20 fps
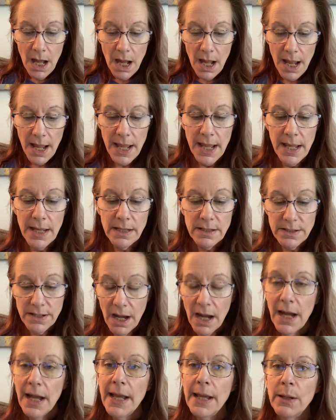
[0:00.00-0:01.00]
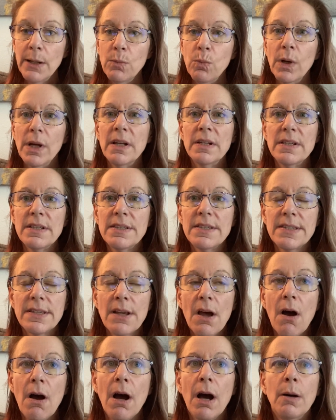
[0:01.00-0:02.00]
And I was
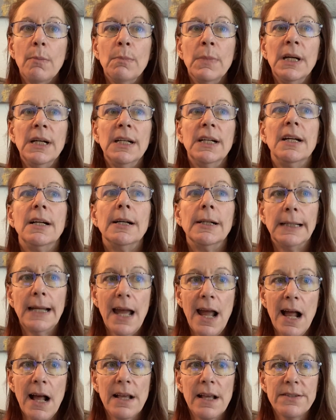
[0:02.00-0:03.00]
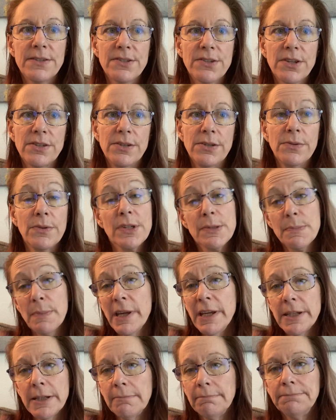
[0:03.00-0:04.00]
asked to
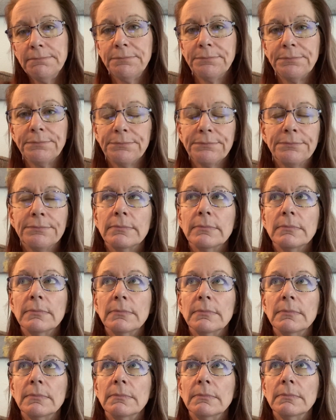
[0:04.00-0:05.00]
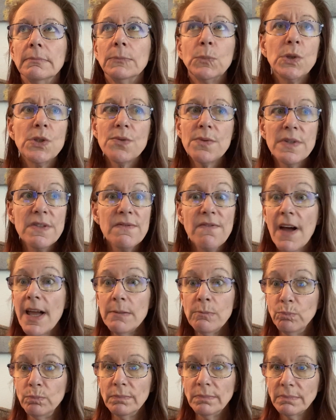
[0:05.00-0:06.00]
explain it, which was
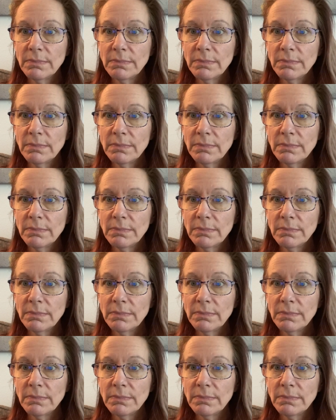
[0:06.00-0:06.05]
fine.